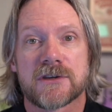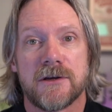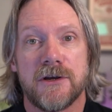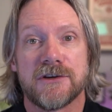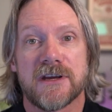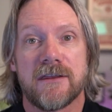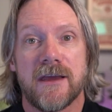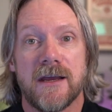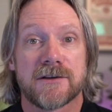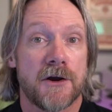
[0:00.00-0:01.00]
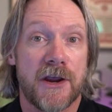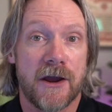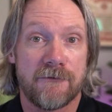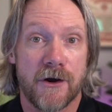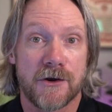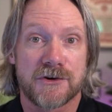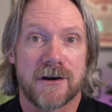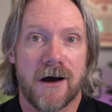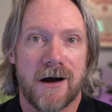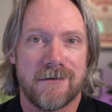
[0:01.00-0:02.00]
using the Tokyo version
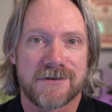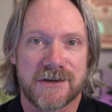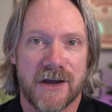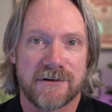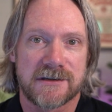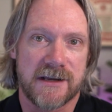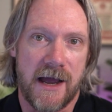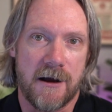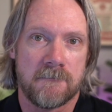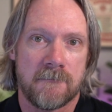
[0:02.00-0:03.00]
of ServiceNow.